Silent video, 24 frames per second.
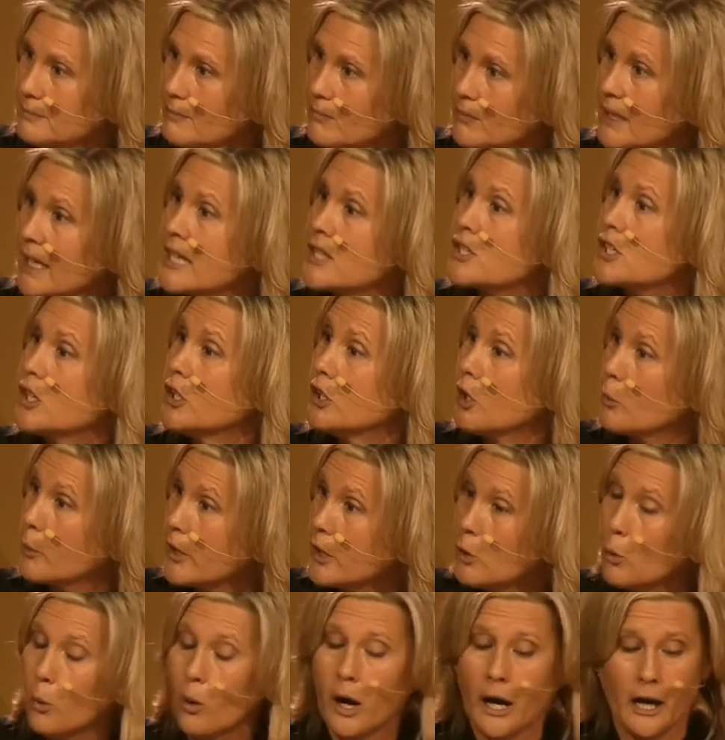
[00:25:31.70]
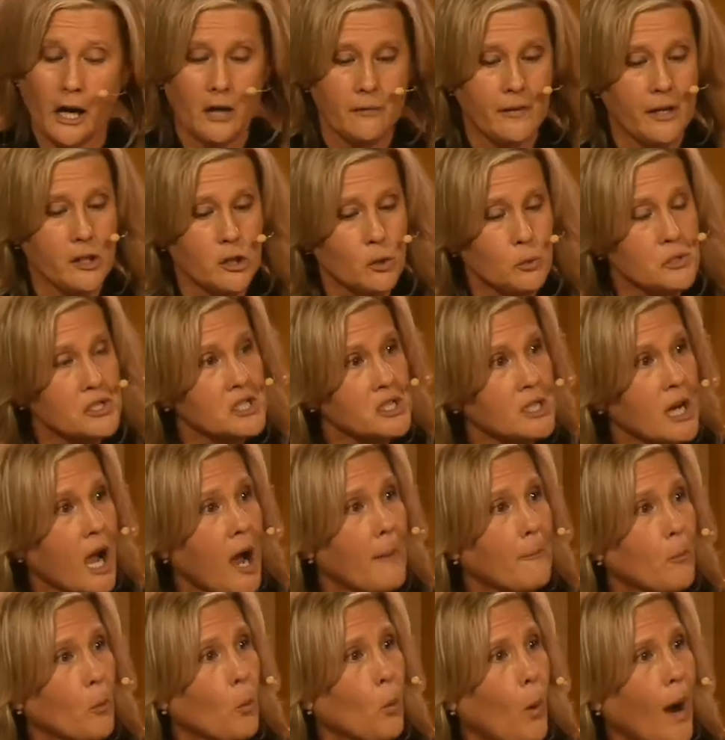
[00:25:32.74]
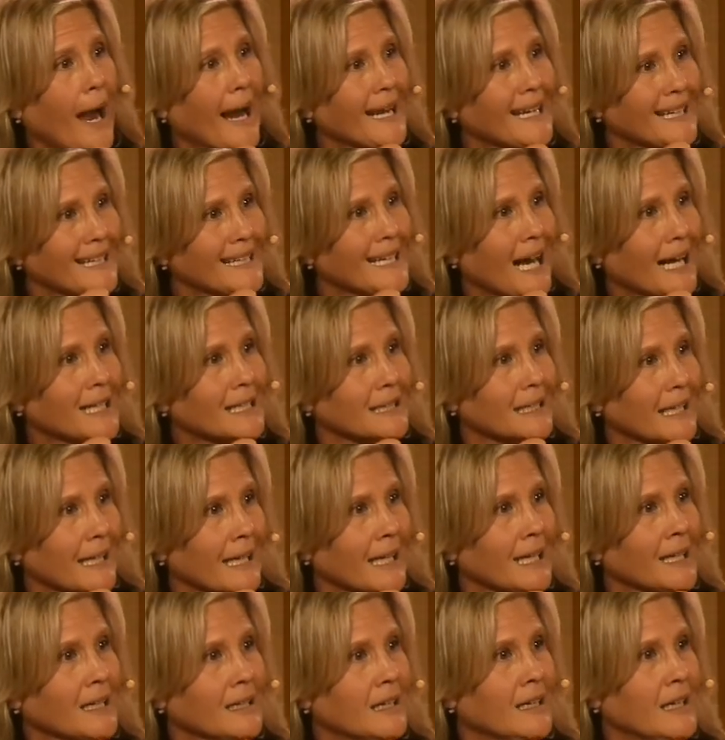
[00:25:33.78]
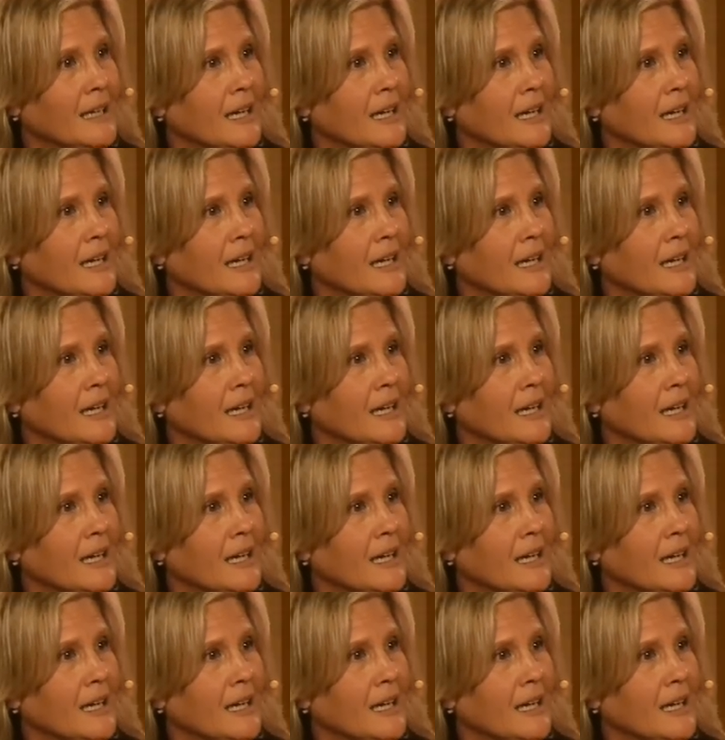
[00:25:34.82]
it's going to require that you stop white knuckling,